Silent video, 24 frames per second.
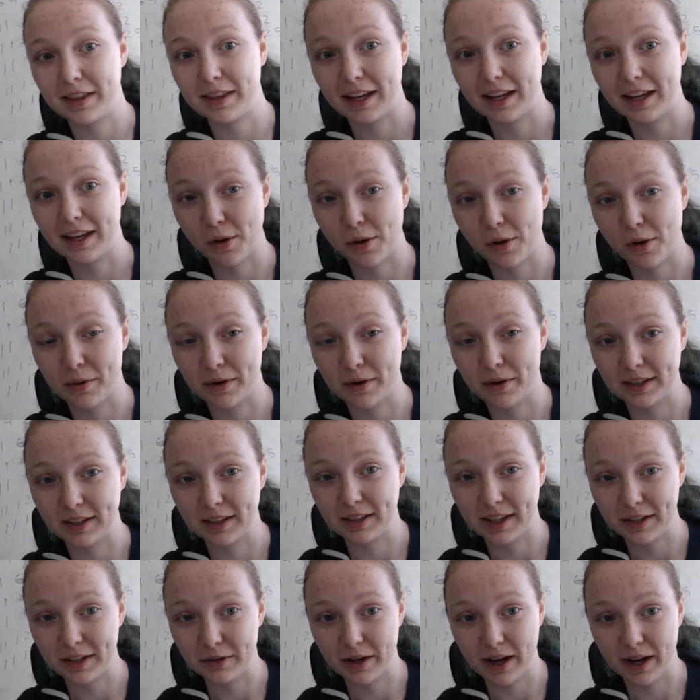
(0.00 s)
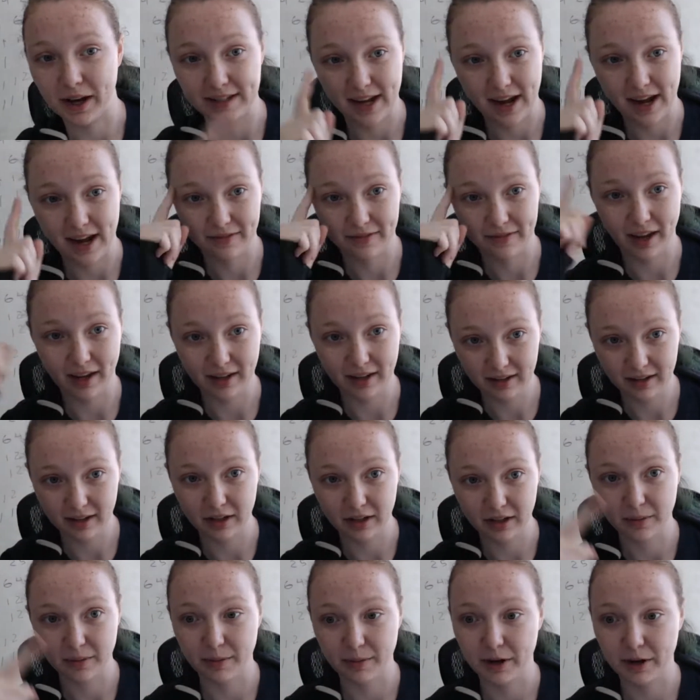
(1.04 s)
that, so I wanted to let you guys have that in
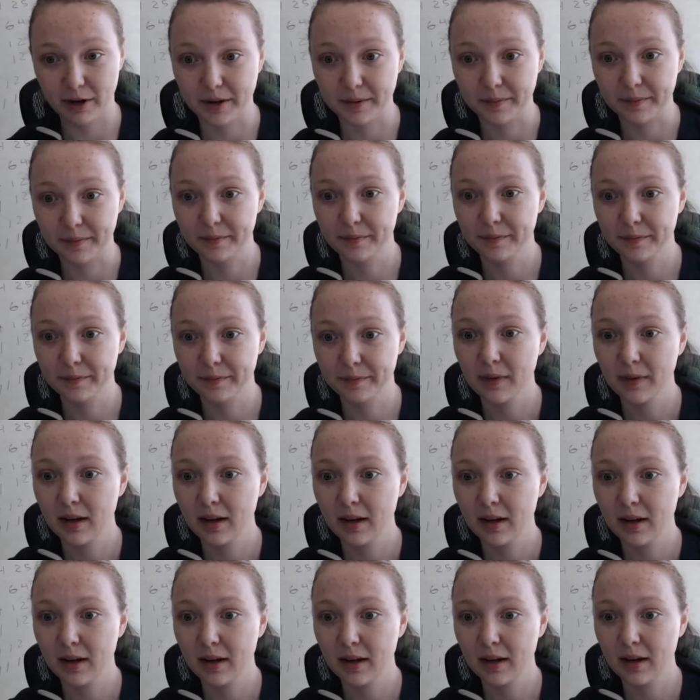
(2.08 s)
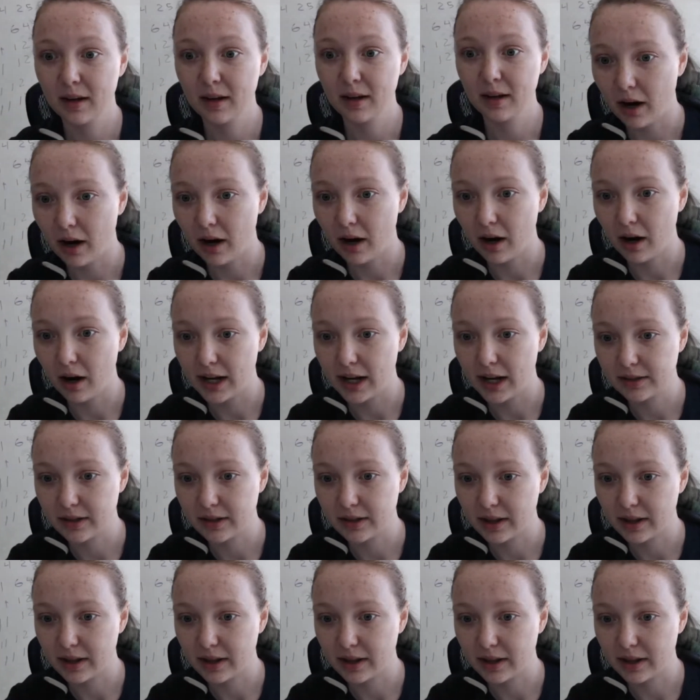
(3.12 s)
your brain. Cool. All right. So
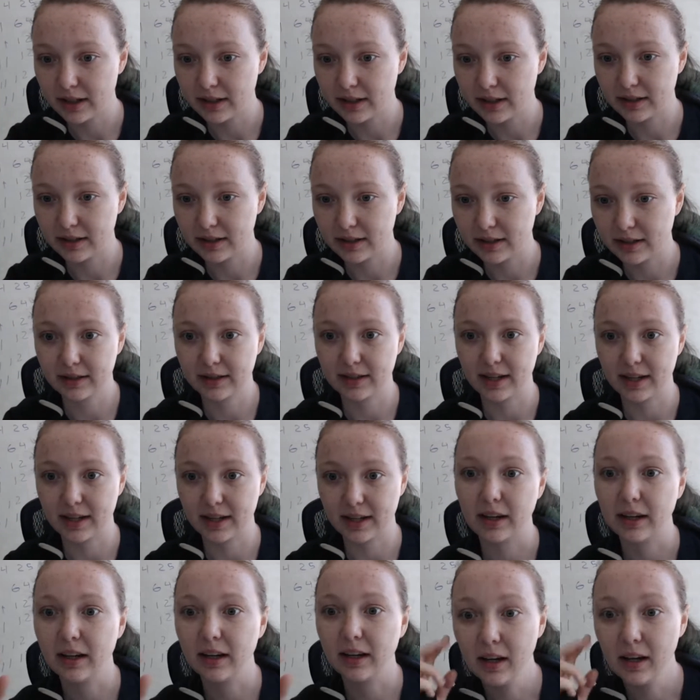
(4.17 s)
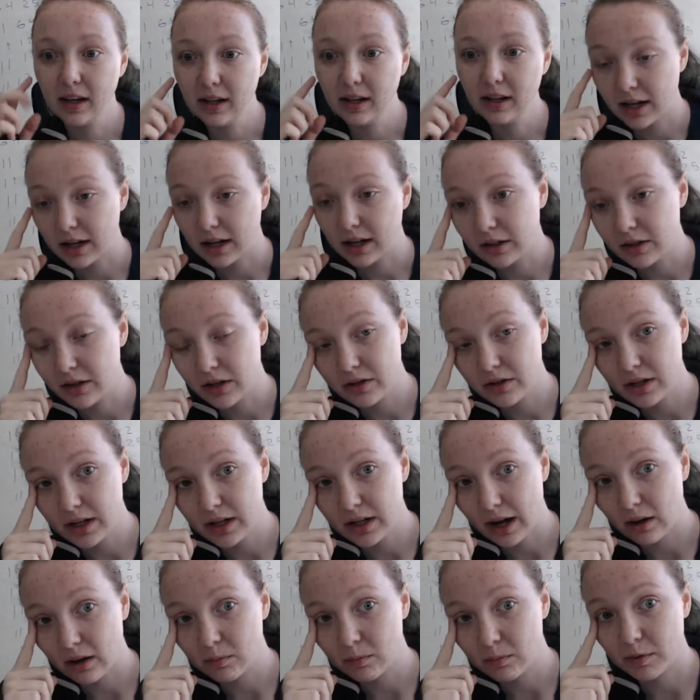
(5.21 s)
that is exciting. Tyler, do you need
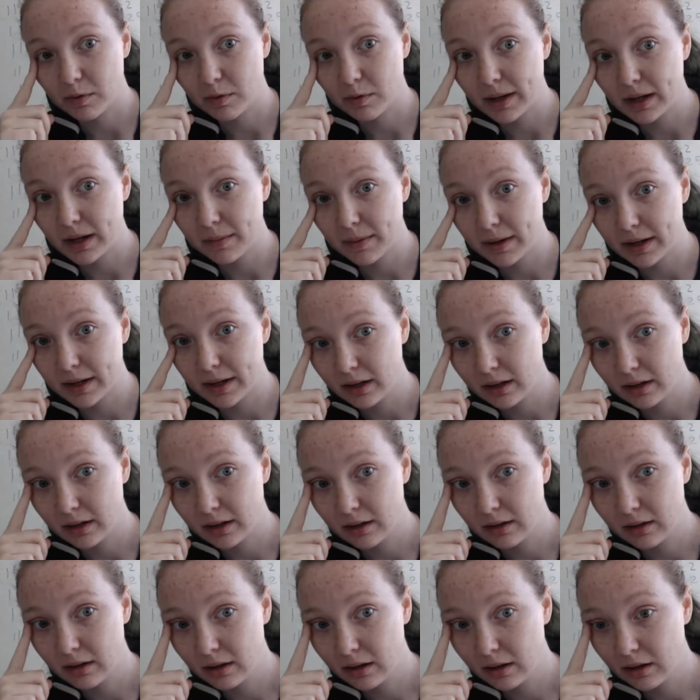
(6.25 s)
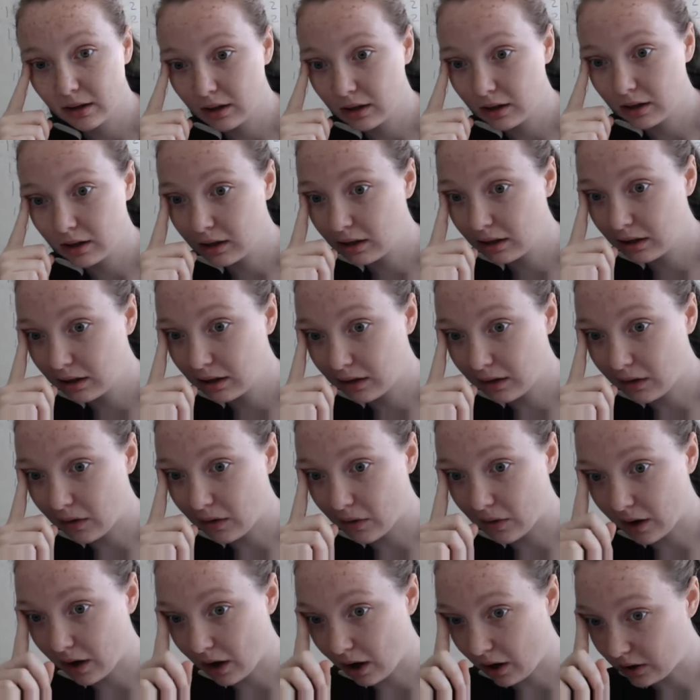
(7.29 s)
help from anybody?
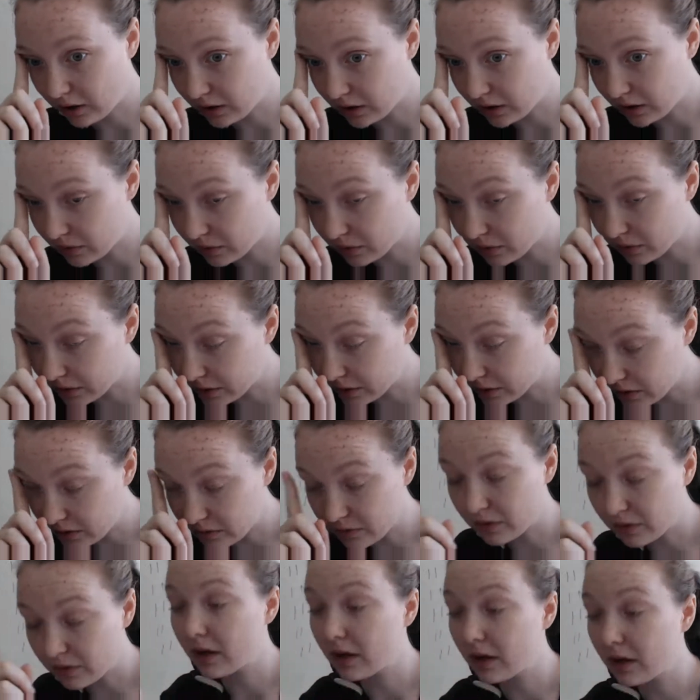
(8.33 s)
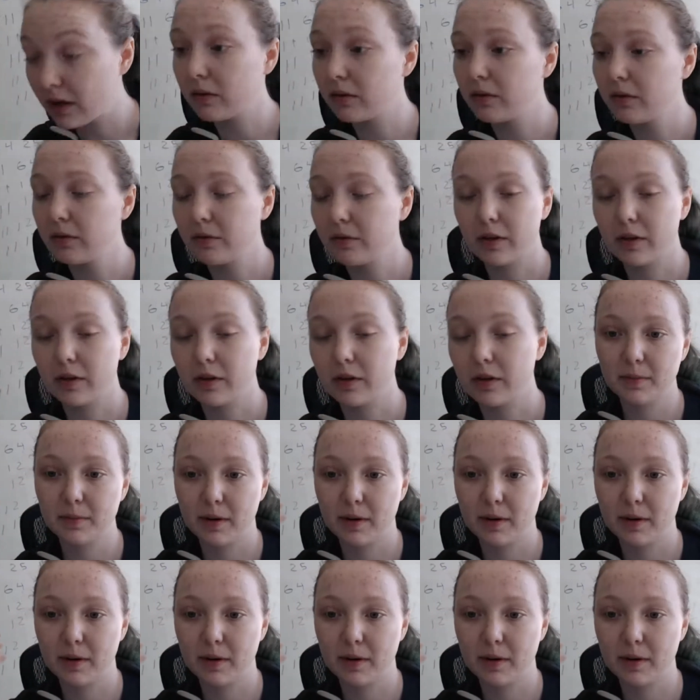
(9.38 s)
Or are you good to go for the most